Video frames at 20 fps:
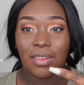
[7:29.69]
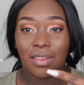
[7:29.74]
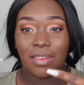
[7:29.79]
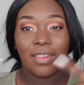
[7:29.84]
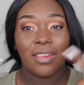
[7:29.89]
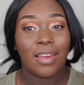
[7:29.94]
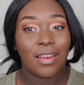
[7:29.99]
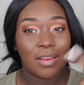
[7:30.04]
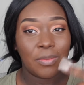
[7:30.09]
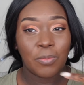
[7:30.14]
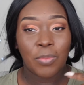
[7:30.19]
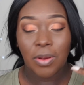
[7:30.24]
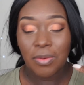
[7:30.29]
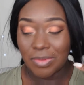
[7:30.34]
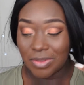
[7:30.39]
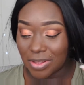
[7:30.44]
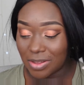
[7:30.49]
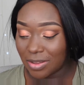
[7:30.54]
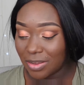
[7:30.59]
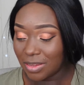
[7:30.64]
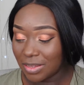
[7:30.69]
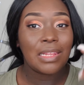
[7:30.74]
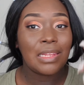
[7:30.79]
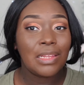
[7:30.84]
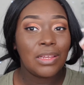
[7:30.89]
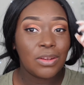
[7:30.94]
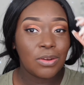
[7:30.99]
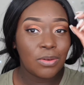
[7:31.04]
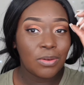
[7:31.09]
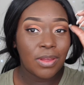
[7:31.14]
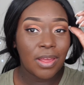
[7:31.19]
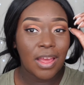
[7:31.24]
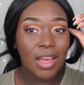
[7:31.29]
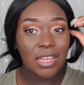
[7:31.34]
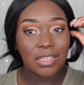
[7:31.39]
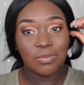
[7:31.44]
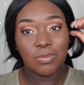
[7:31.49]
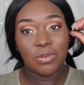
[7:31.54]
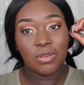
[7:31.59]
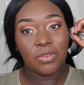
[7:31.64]
yeah, I can probably tell. A little
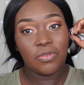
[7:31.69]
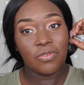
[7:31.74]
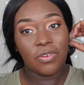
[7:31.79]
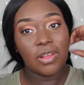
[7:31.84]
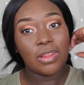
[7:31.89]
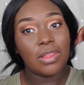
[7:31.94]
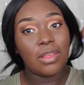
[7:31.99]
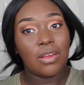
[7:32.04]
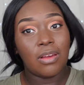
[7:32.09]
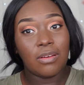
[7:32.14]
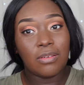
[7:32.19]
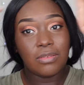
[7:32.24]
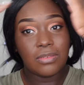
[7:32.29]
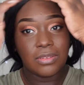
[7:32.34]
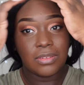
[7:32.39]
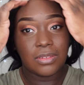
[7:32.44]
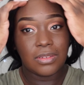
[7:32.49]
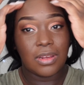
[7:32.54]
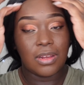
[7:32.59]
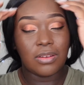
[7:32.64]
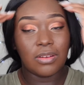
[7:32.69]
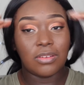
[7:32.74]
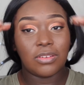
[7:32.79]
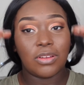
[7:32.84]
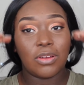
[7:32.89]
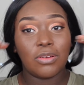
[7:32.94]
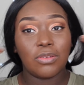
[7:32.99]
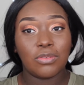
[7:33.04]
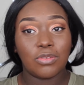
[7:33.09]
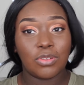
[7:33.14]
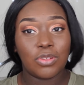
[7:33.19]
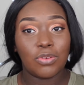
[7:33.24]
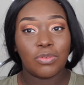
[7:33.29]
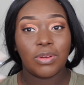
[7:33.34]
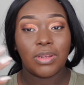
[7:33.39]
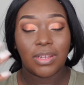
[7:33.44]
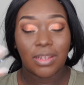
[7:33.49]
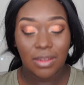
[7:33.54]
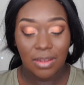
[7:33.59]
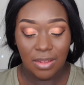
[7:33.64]
Casper the Friendly Ghost undertones to
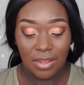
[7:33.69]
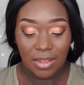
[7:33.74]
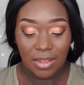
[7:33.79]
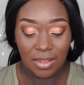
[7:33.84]
it.